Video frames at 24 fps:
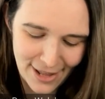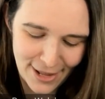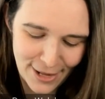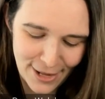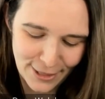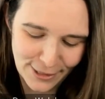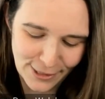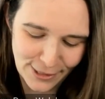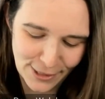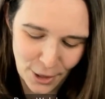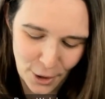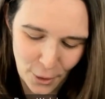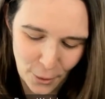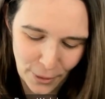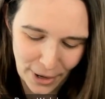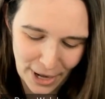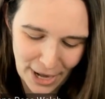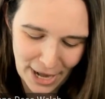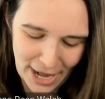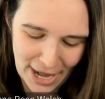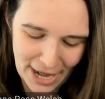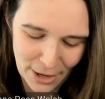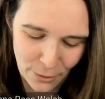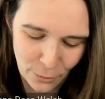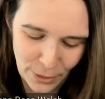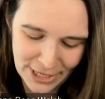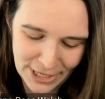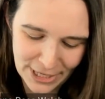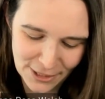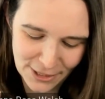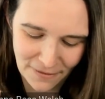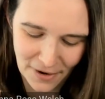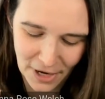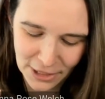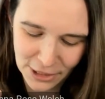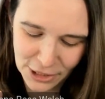So, in which
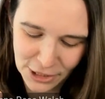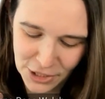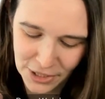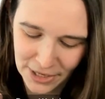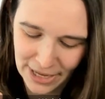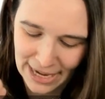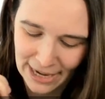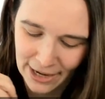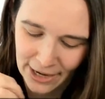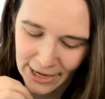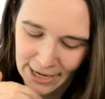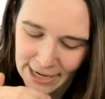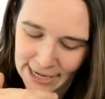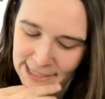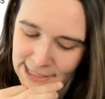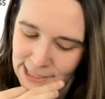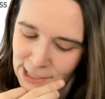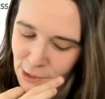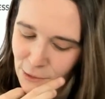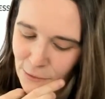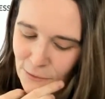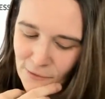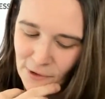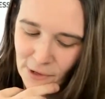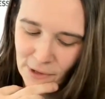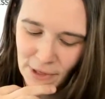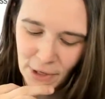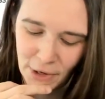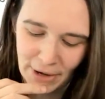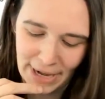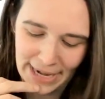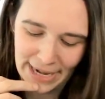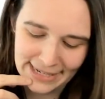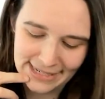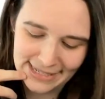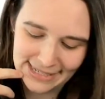functional area do you feel the
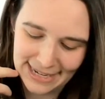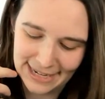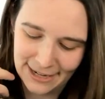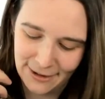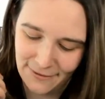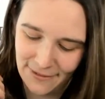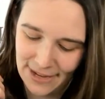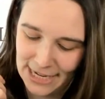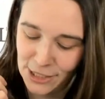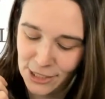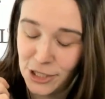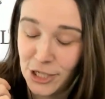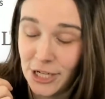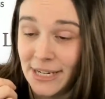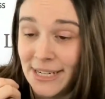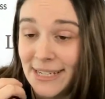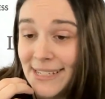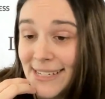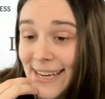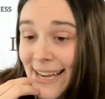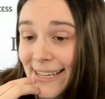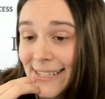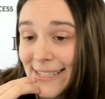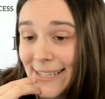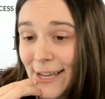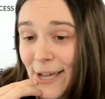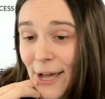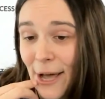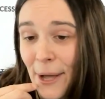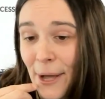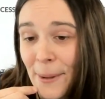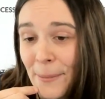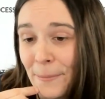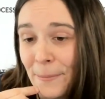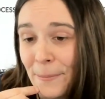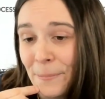greatest innovation is yet to
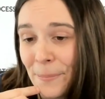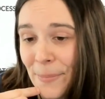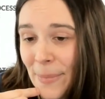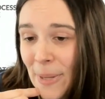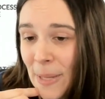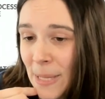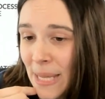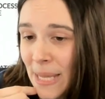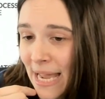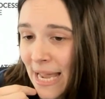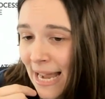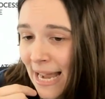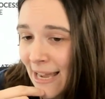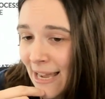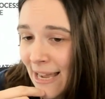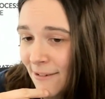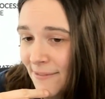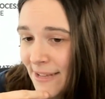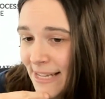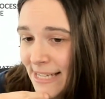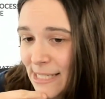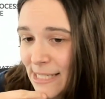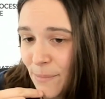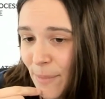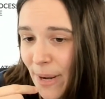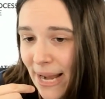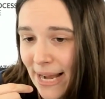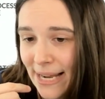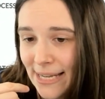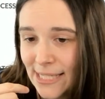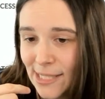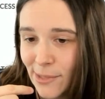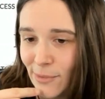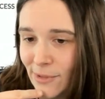come in the AAV space?